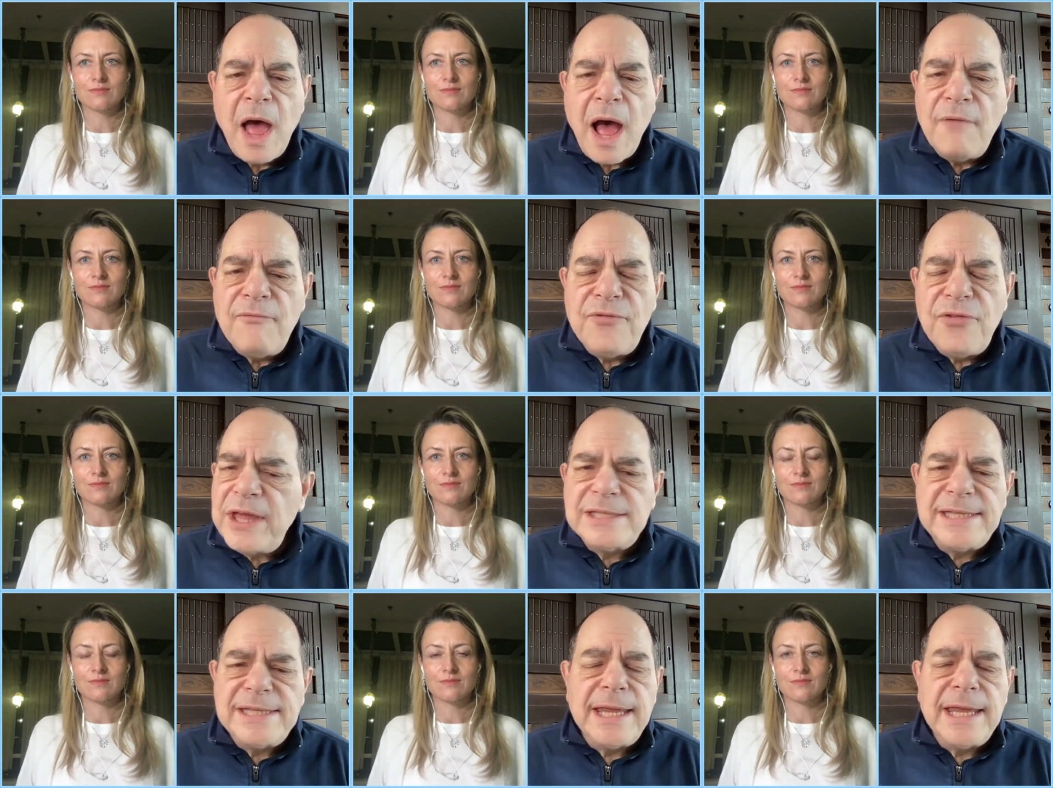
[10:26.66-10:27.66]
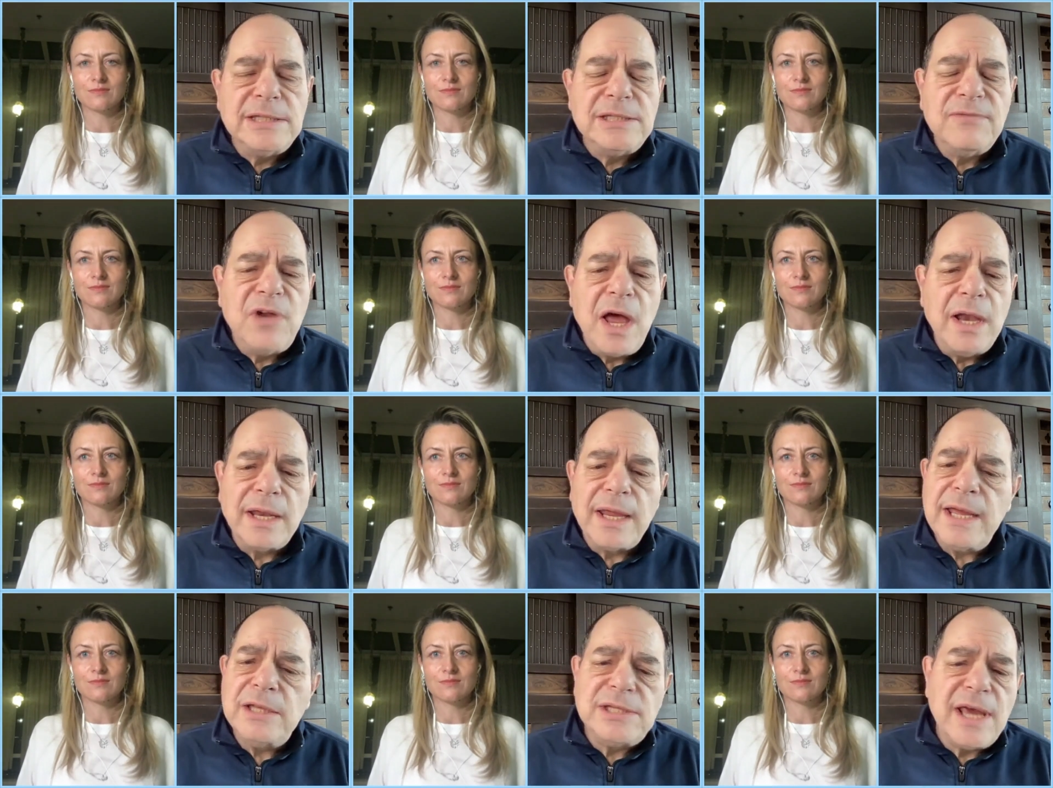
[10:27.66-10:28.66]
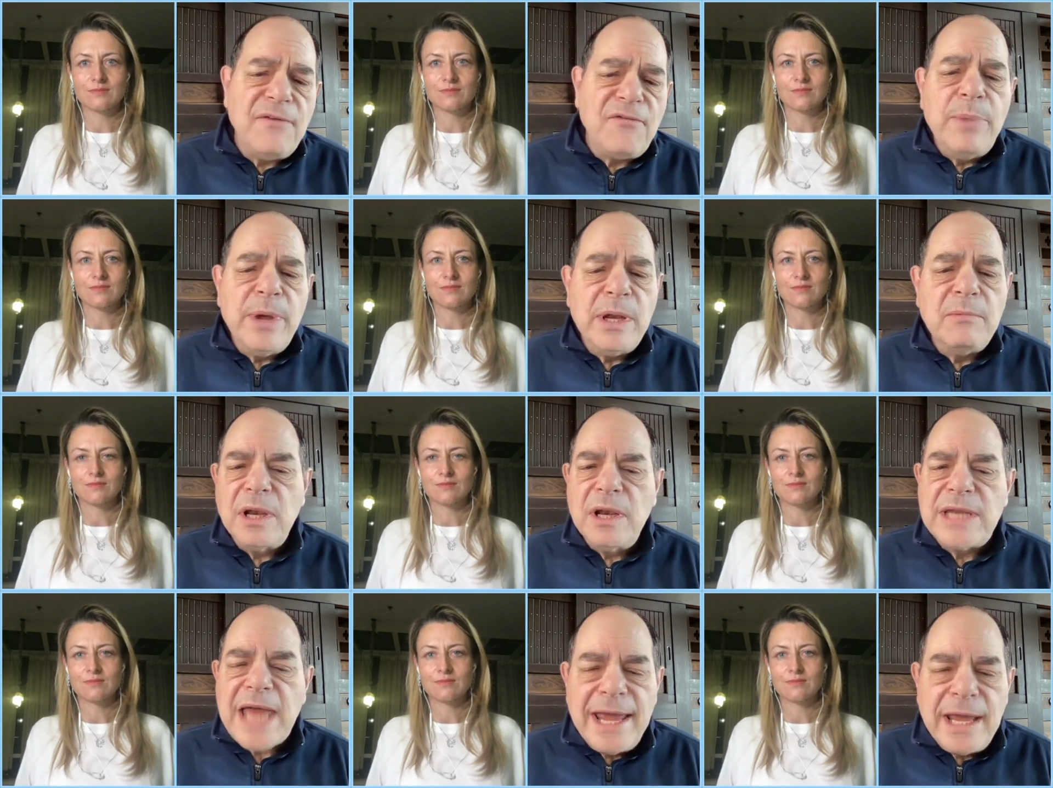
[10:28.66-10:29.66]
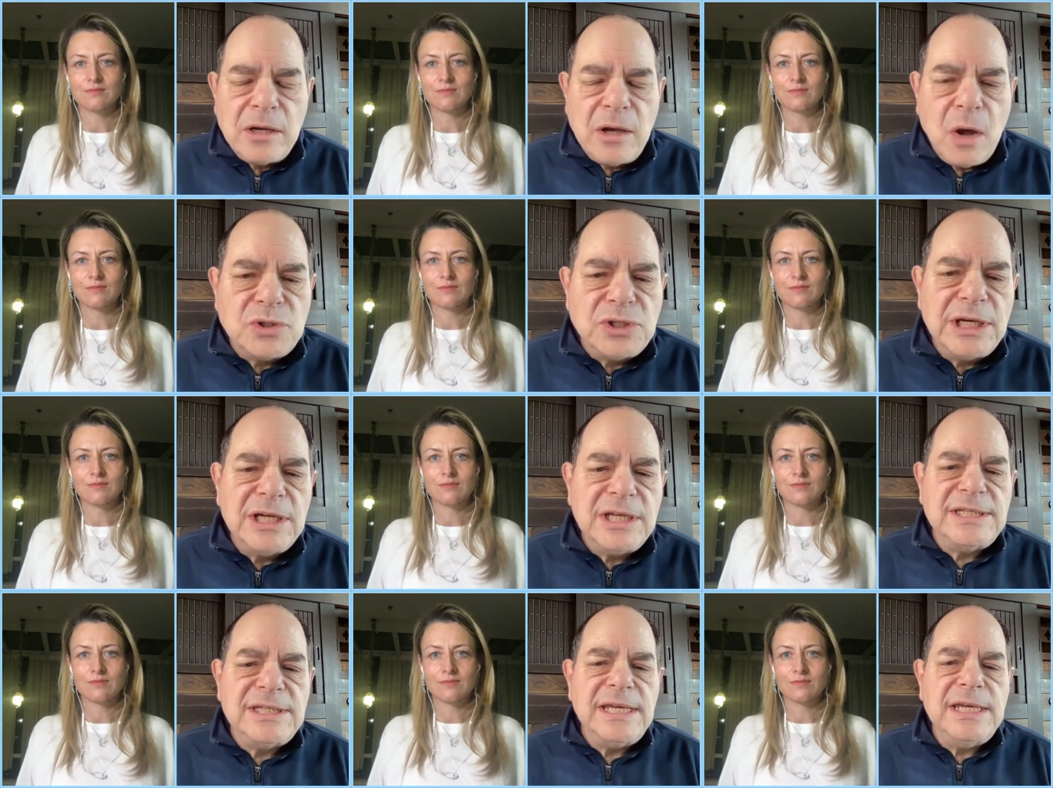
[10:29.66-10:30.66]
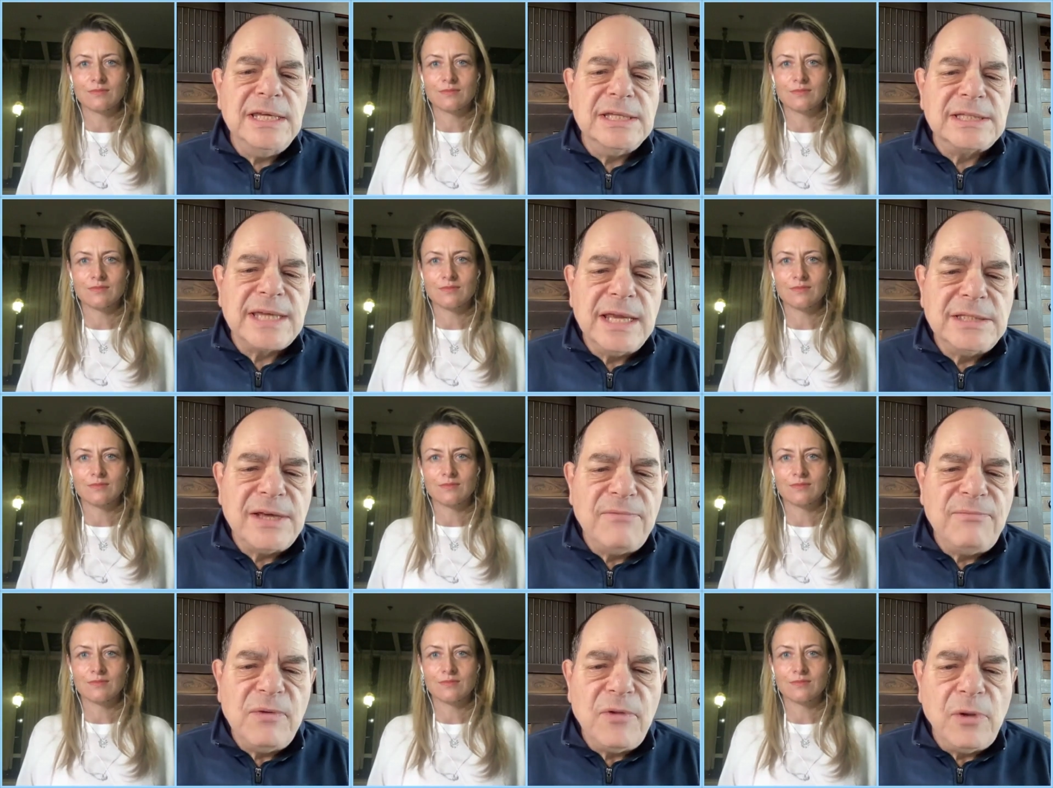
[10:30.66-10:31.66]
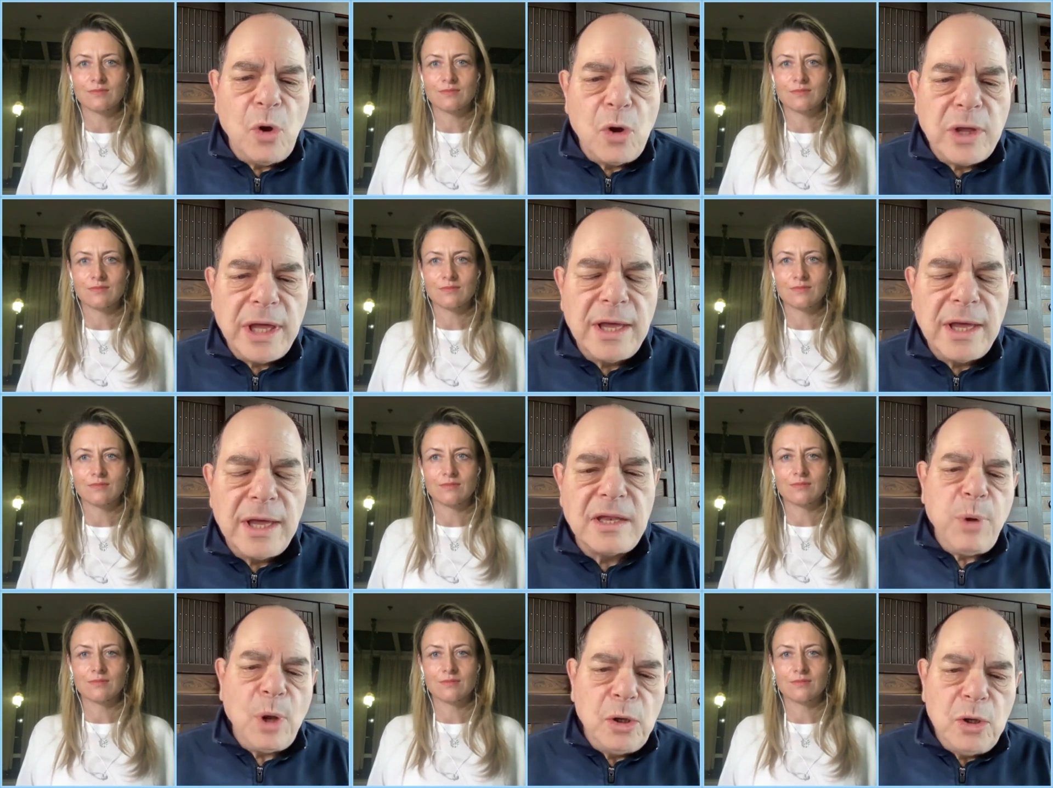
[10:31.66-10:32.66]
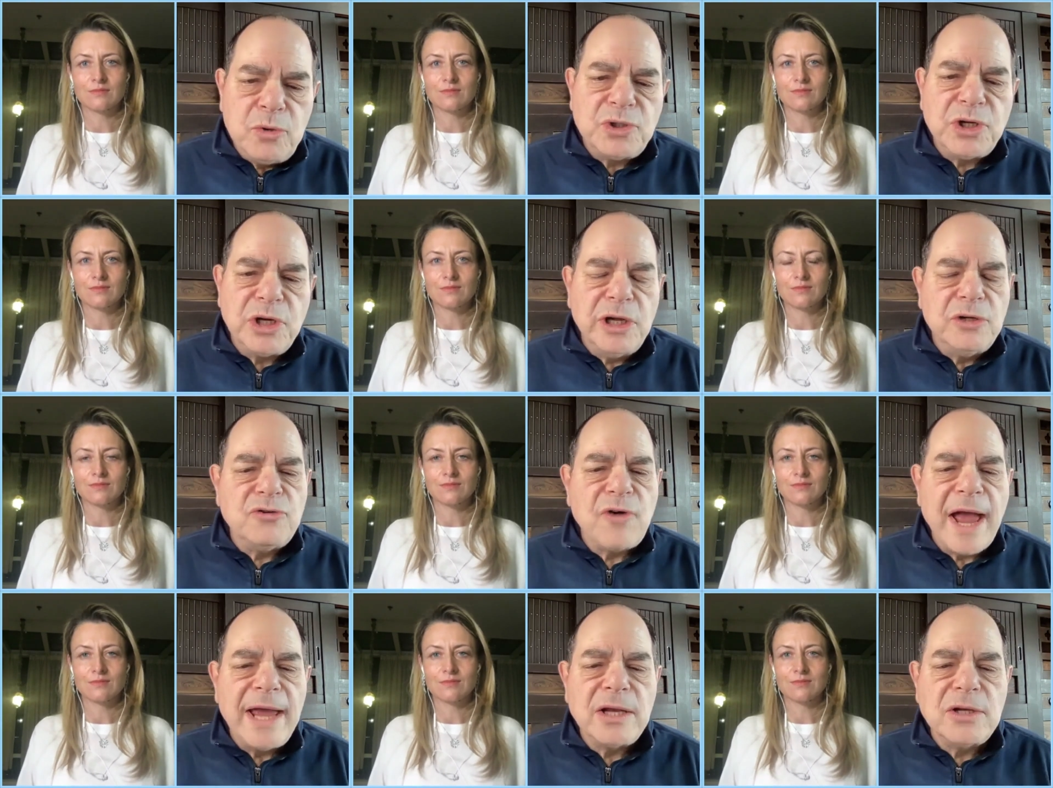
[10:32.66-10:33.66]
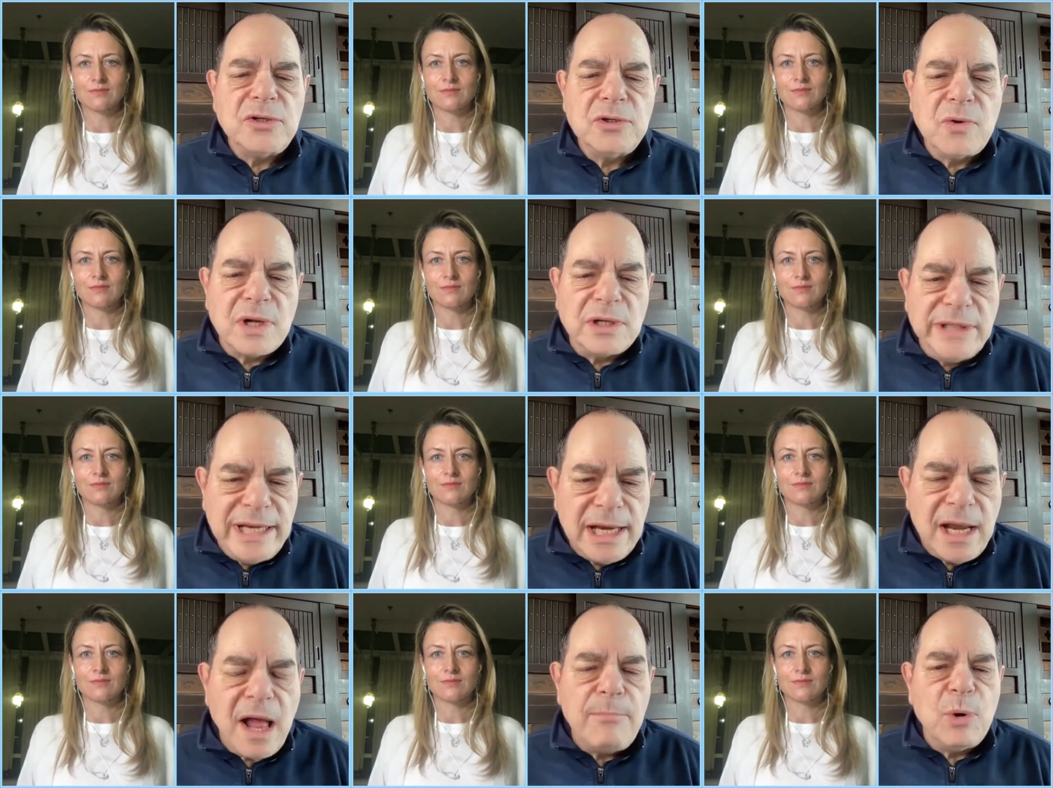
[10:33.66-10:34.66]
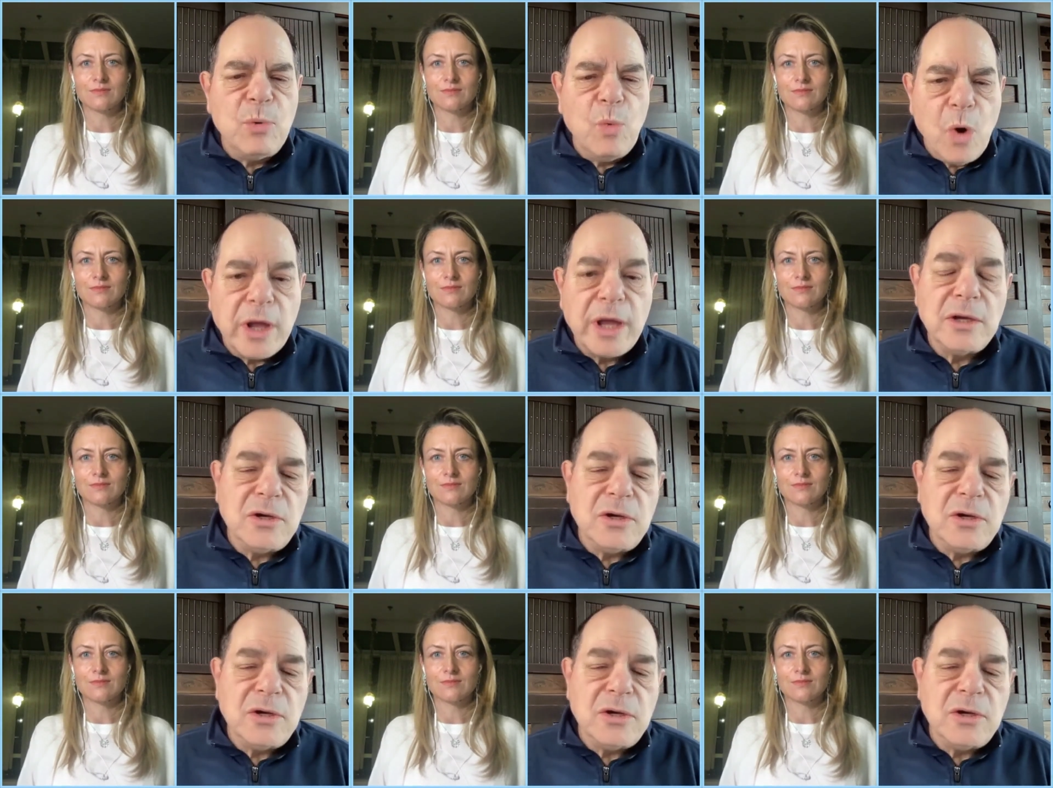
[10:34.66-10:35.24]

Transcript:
Speaker 1: of things that kids have done. Kids have been diagnosing disease. Kids have been looking at pollution and trying to clean it up and working